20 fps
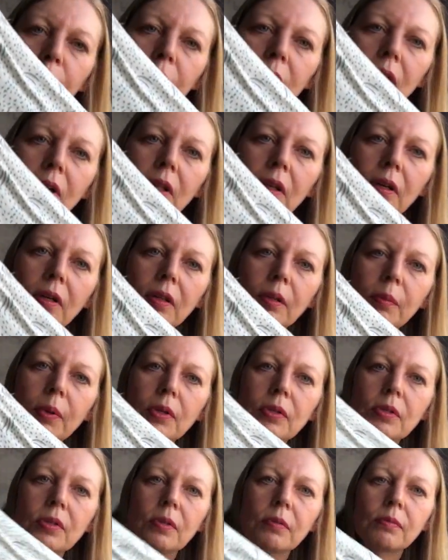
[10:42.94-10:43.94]
put along the
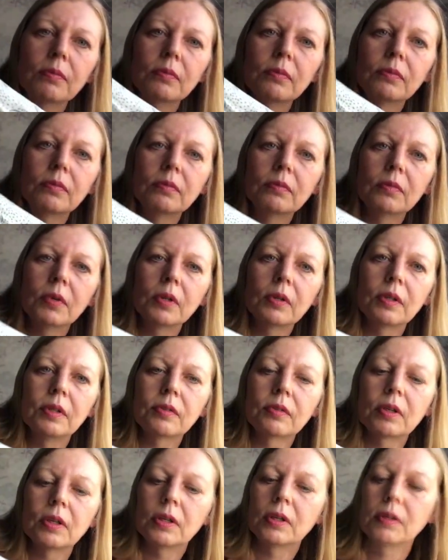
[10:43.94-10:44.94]
bottom what
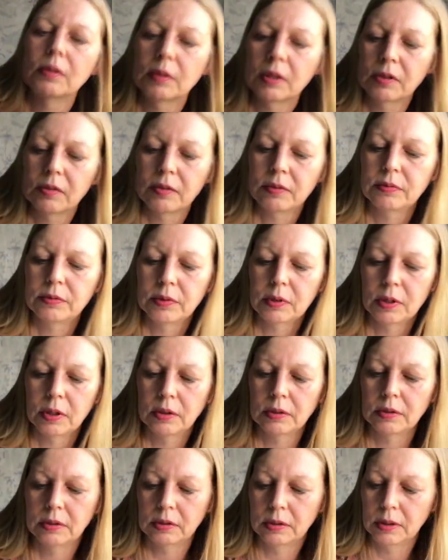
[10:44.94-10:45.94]
it's called because I've
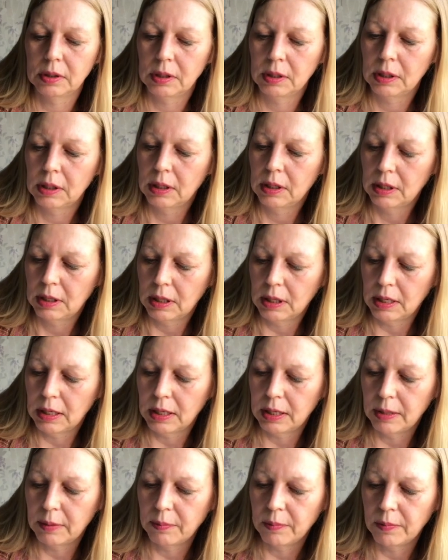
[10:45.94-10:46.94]
forgotten.
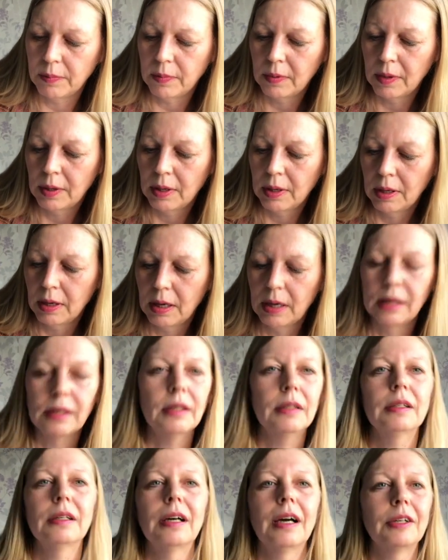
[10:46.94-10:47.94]
And
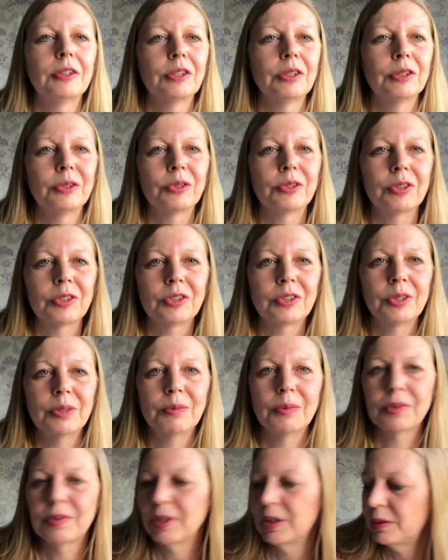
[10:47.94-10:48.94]
I don't usually treat
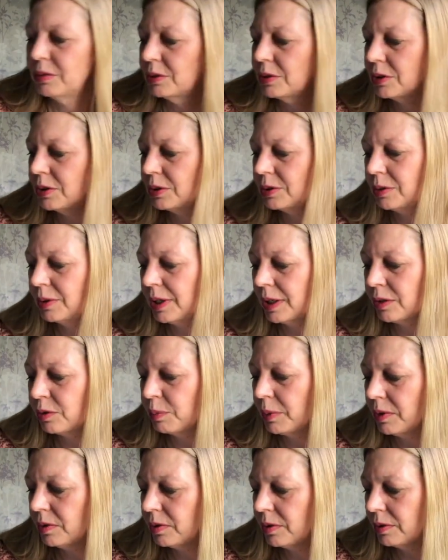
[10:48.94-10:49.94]
myself to
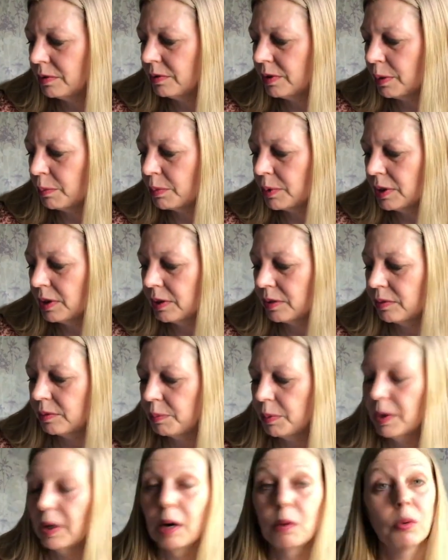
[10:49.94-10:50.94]
expensive fabrics,
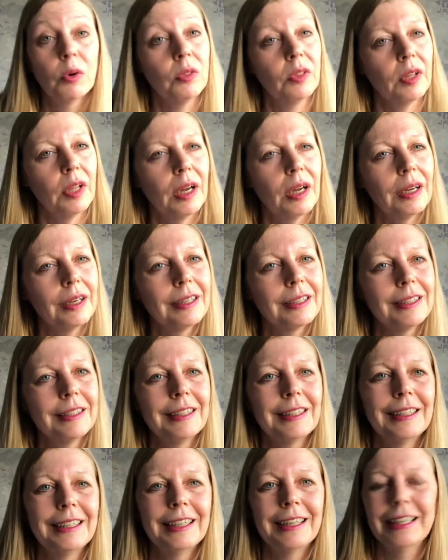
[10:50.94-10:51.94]
but I won that
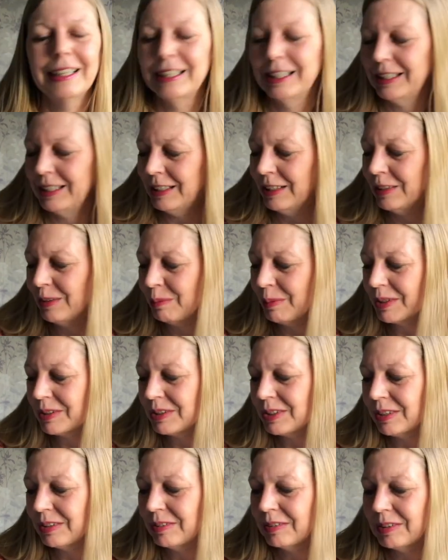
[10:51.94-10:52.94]
at the
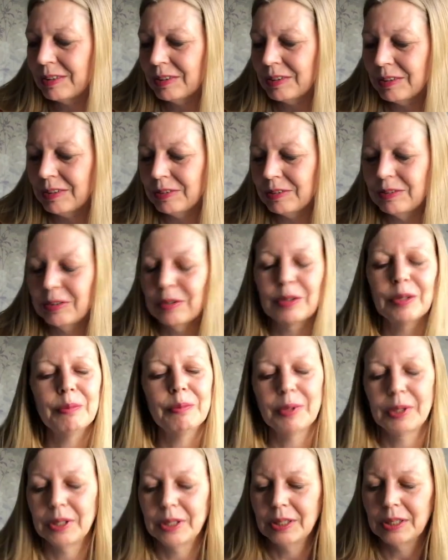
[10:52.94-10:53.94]
Manchester Sewing
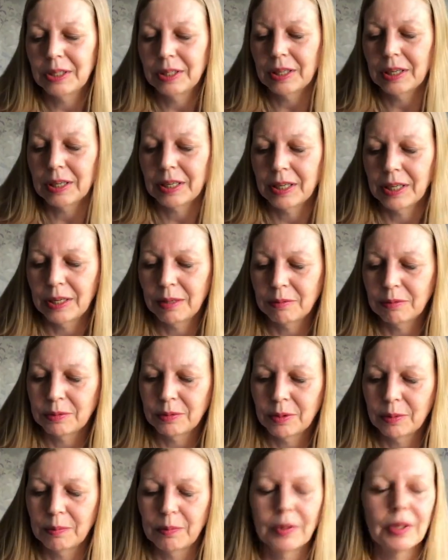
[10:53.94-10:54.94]
Bee. That came
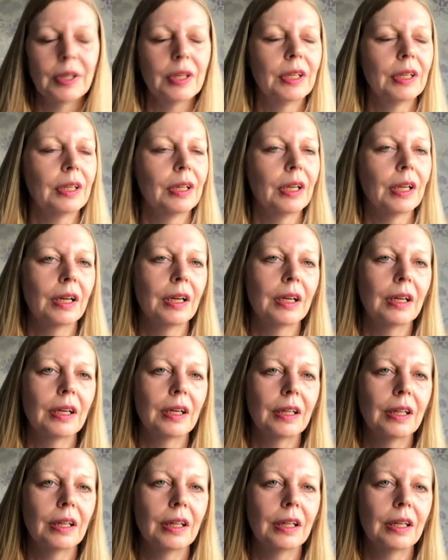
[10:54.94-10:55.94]
from the
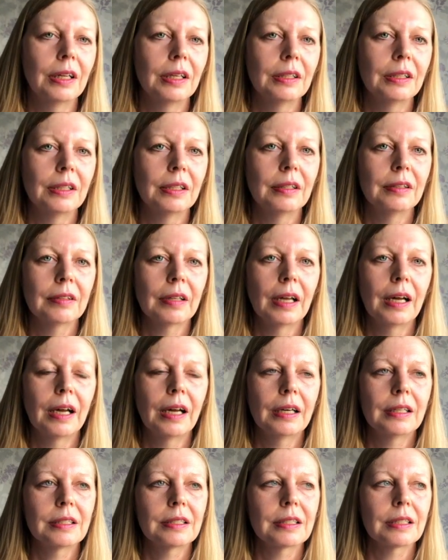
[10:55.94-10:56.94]
ladies
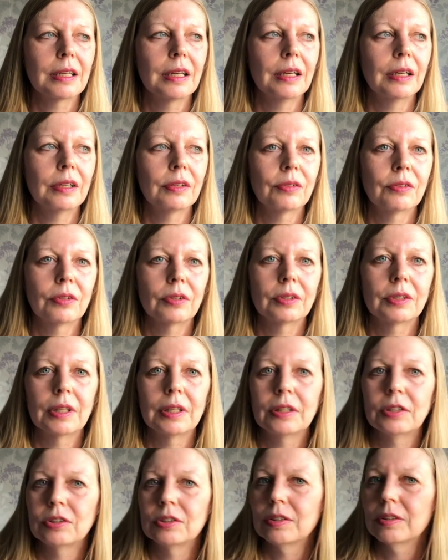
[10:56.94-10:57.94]
at So
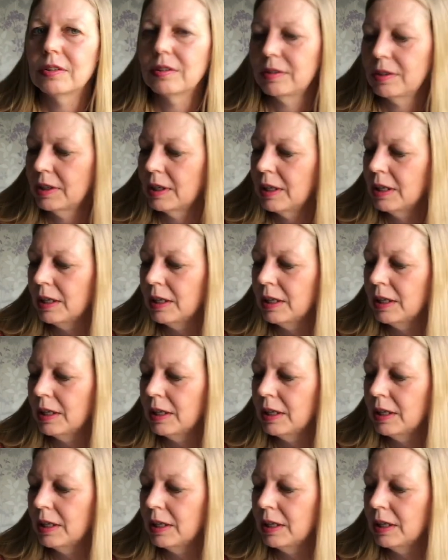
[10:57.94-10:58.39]
Delicious.